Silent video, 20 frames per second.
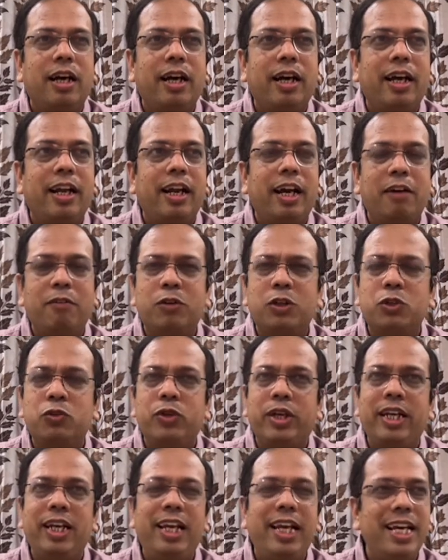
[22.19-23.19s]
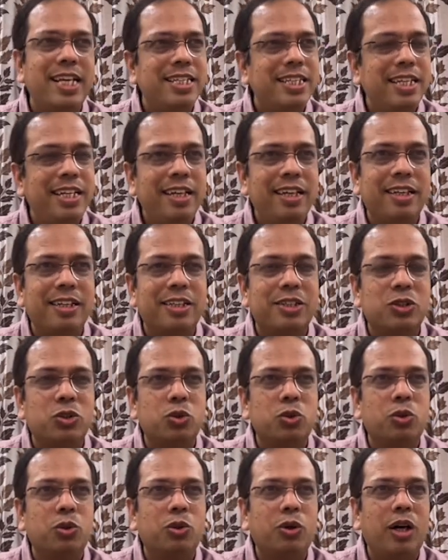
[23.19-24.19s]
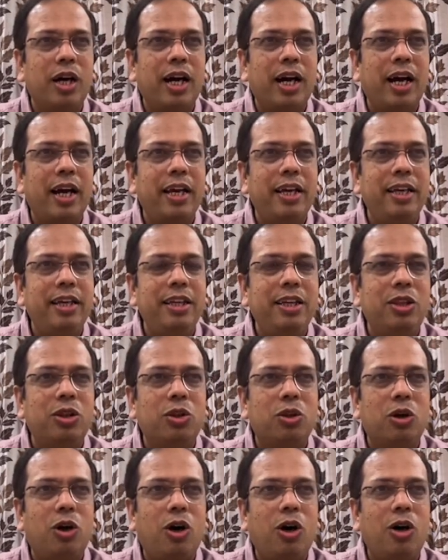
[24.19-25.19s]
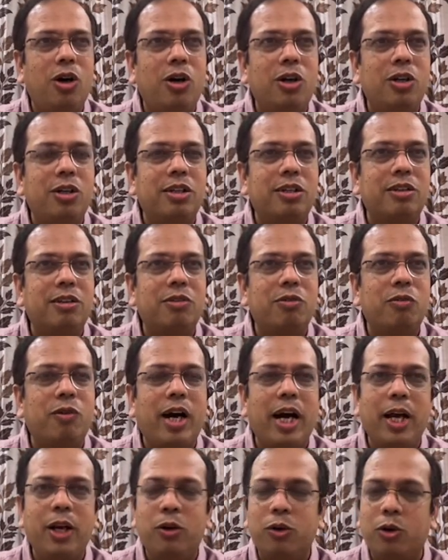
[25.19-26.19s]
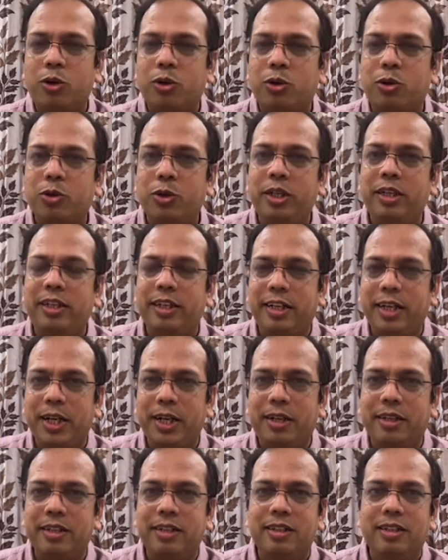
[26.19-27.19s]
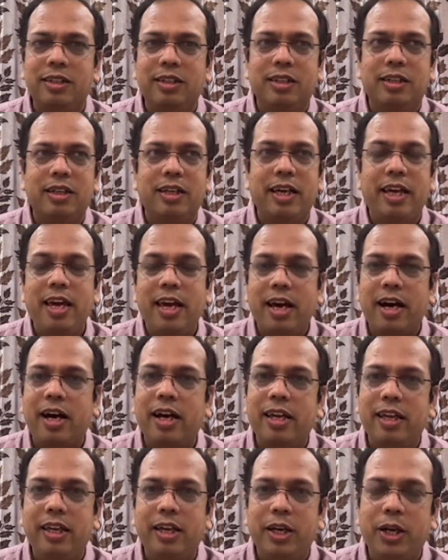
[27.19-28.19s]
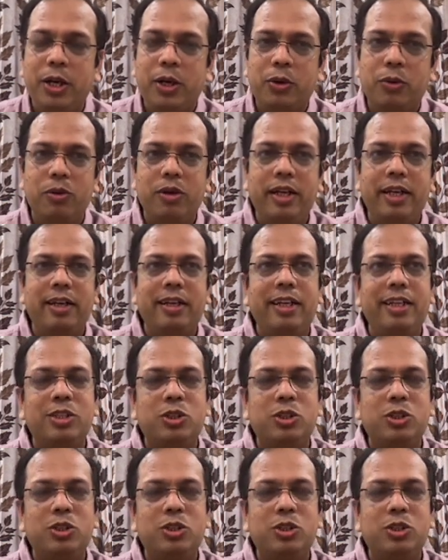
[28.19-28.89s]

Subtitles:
I was very lazy, so I thought, why not to integrate AI into LinkedIn?